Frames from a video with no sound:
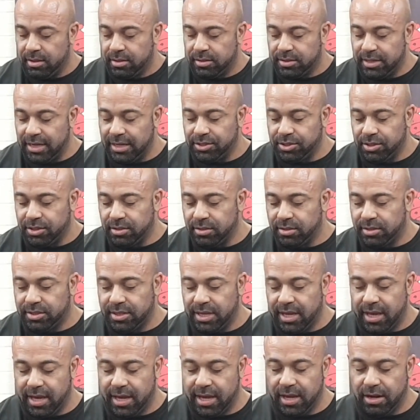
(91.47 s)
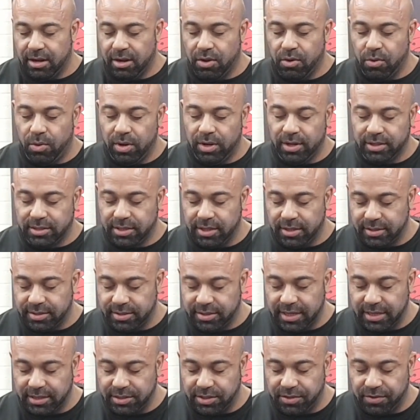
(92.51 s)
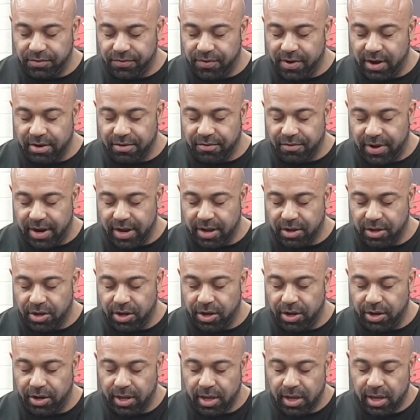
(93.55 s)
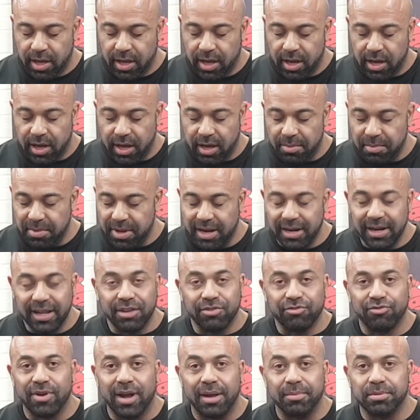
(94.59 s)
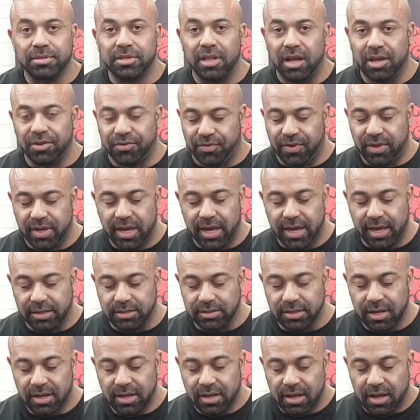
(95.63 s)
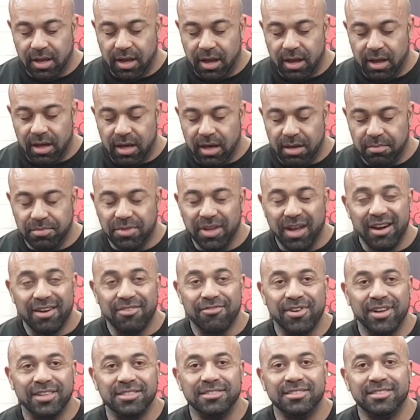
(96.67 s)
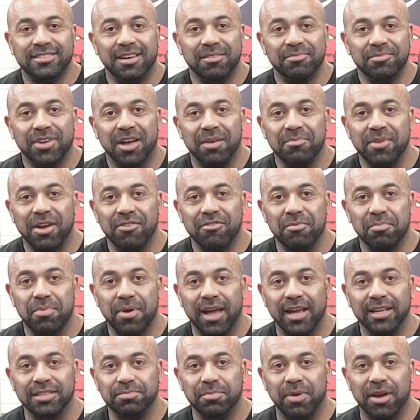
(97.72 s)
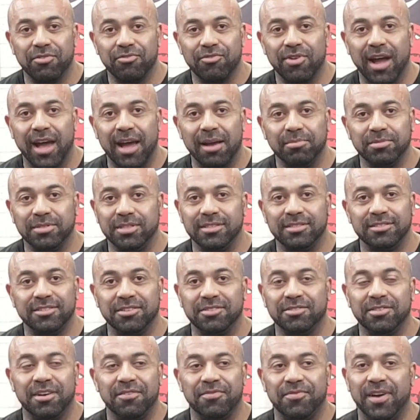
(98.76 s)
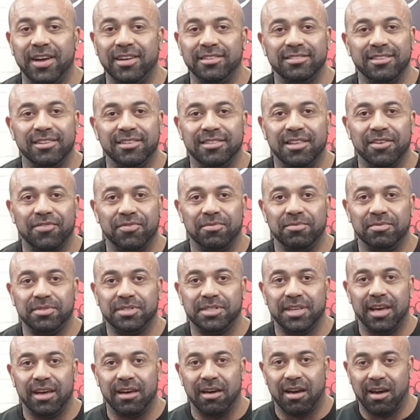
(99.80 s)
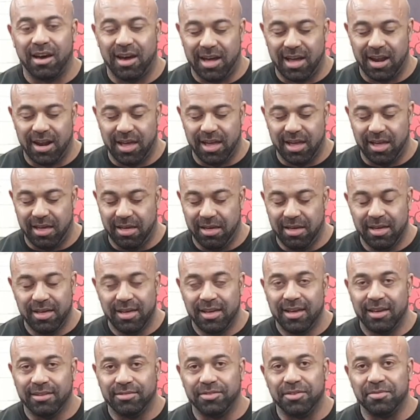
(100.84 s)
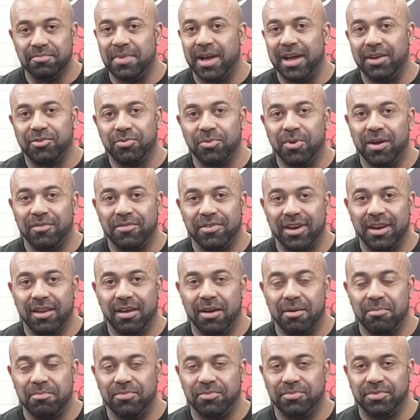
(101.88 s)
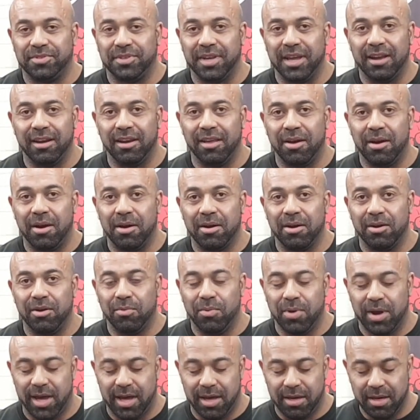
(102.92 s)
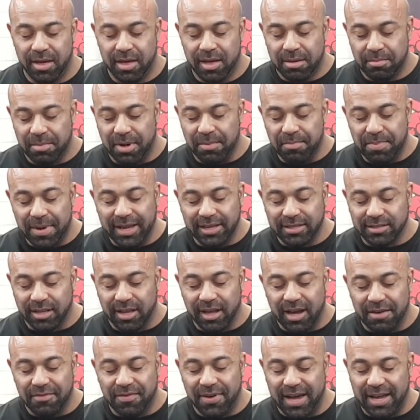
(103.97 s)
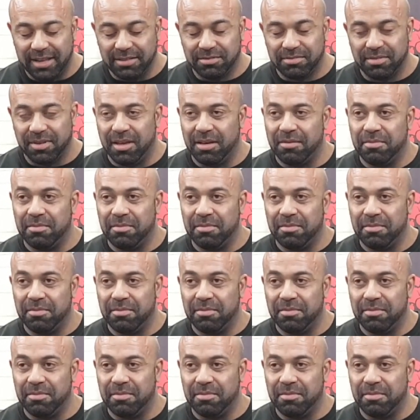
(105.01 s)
So as you can see here, the quality of stitching is very, very good. And these wraps last for years. The only reason sometimes I replace my wraps is just I fancy a different set of colour to match whatever singlet I'm going to wear. But basically I've had